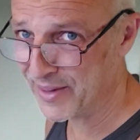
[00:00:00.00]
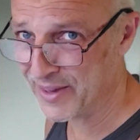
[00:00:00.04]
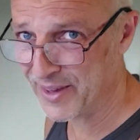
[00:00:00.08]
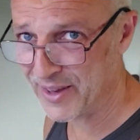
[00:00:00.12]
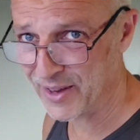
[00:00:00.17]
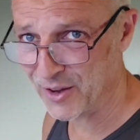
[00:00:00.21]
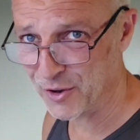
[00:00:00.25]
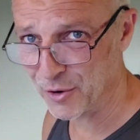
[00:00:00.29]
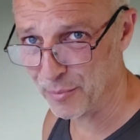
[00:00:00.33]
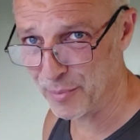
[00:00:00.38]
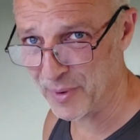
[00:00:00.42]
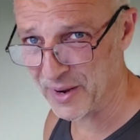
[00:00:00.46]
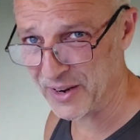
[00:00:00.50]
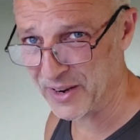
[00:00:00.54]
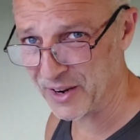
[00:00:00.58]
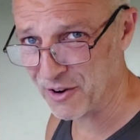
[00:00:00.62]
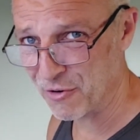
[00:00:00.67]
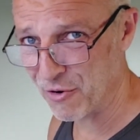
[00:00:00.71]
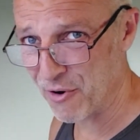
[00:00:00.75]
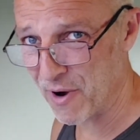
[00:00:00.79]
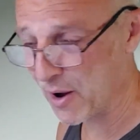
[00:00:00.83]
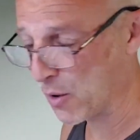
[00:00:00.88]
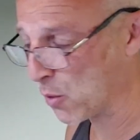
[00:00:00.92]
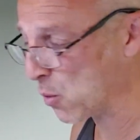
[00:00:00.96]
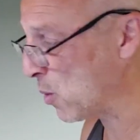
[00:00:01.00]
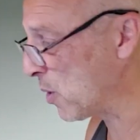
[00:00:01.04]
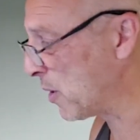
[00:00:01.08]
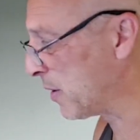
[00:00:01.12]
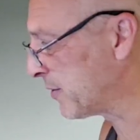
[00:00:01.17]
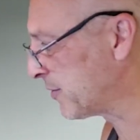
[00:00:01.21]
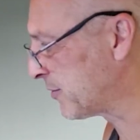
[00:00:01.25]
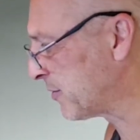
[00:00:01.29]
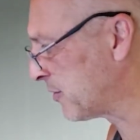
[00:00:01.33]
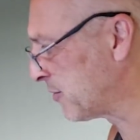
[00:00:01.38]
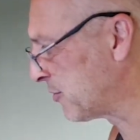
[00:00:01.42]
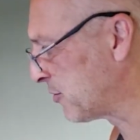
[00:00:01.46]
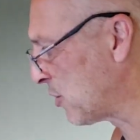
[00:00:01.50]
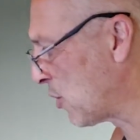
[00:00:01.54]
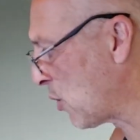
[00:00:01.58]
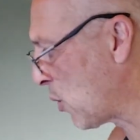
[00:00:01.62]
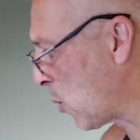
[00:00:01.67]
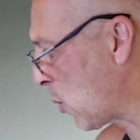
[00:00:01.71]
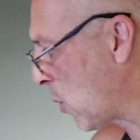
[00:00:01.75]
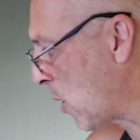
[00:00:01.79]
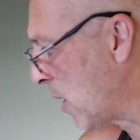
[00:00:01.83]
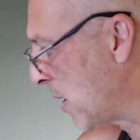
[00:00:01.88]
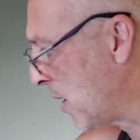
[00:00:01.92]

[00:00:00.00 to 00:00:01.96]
it could make the crack worse, so